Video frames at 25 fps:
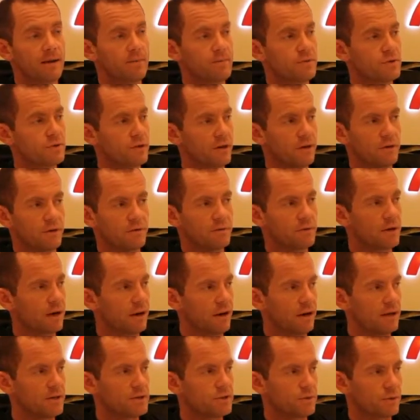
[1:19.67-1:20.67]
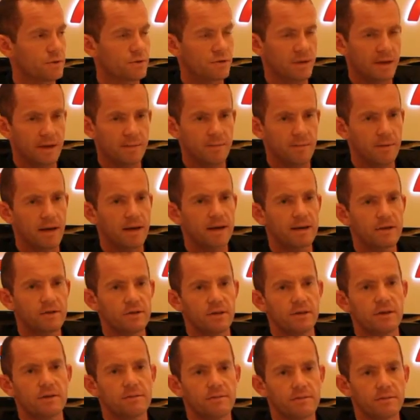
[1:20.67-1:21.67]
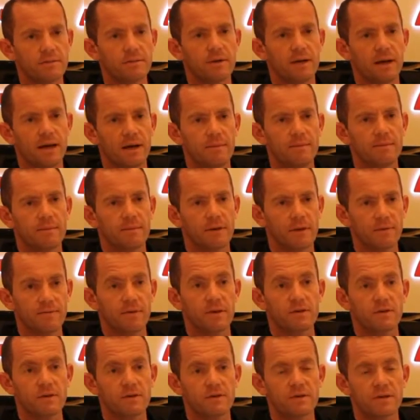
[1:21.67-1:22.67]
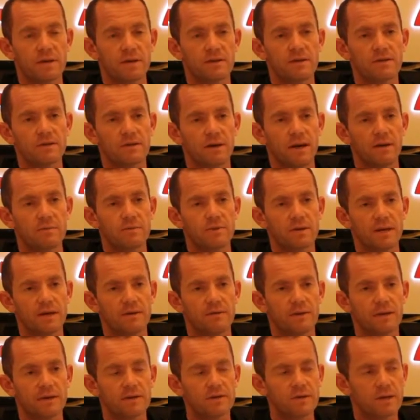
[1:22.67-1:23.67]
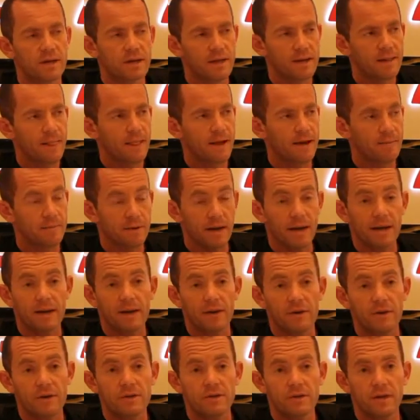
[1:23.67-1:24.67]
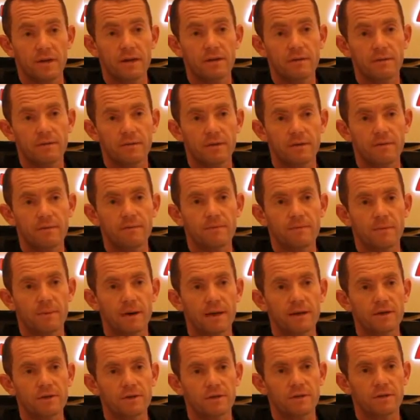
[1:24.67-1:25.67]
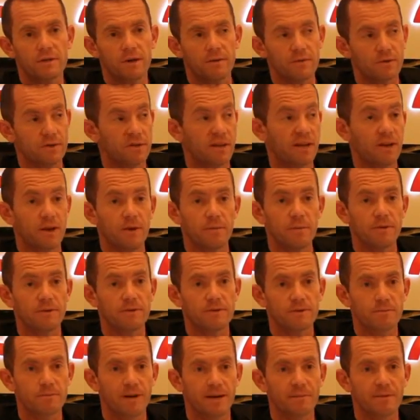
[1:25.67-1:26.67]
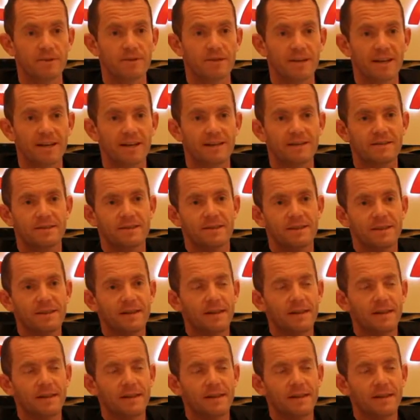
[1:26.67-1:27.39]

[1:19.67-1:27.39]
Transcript: So clients would see major efficiencies and time savings, accuracy of information. Obviously humans make mistakes,